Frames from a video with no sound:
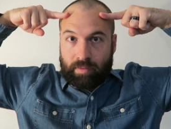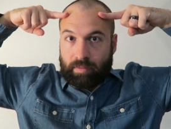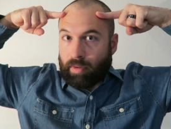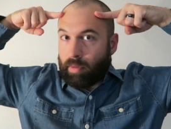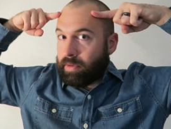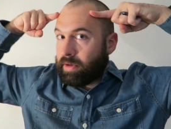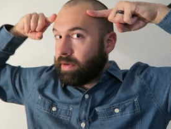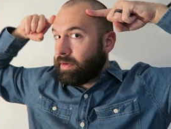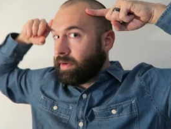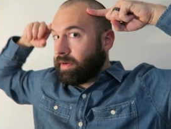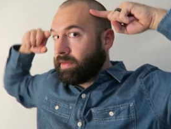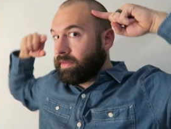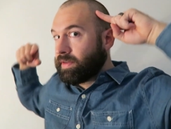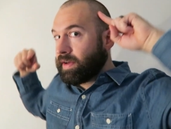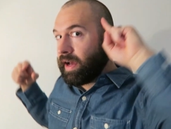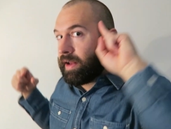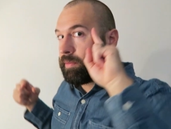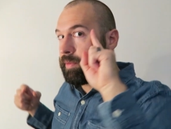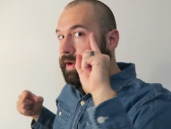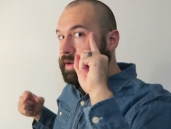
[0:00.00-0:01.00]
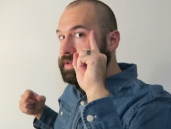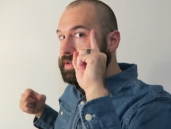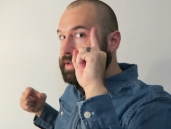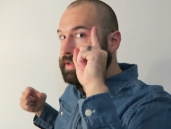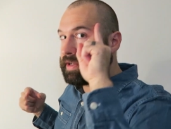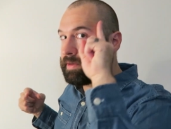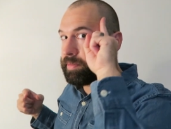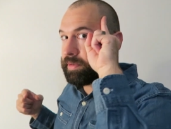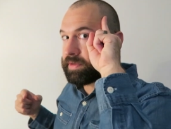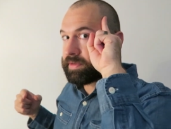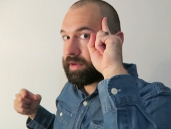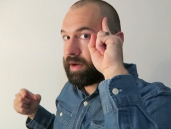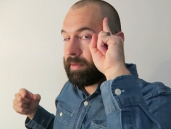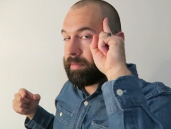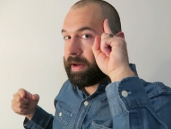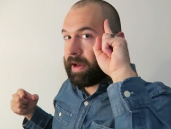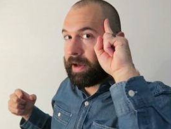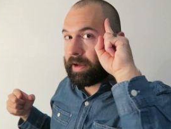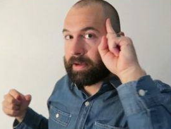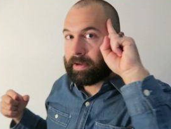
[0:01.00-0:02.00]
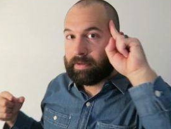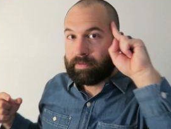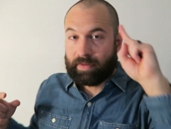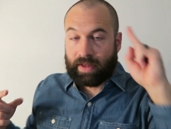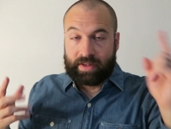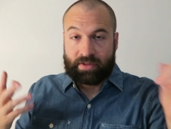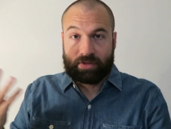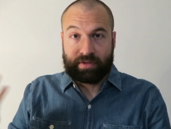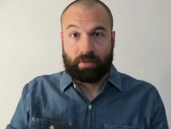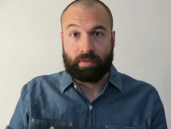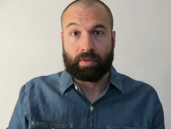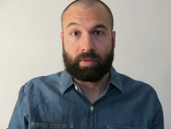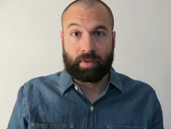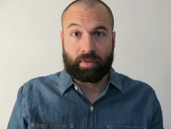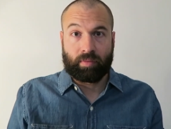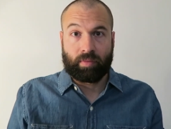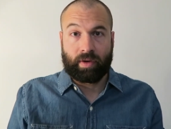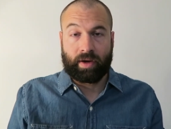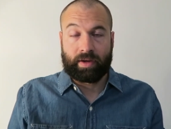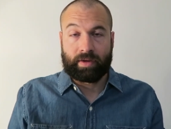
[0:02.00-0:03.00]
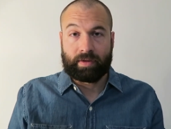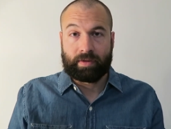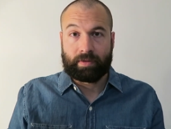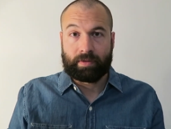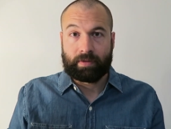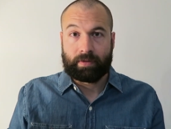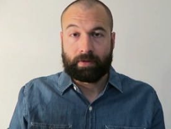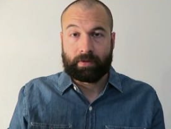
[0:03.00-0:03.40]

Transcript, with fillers: But when you turn sideways, your temples go back. That's Norwood one.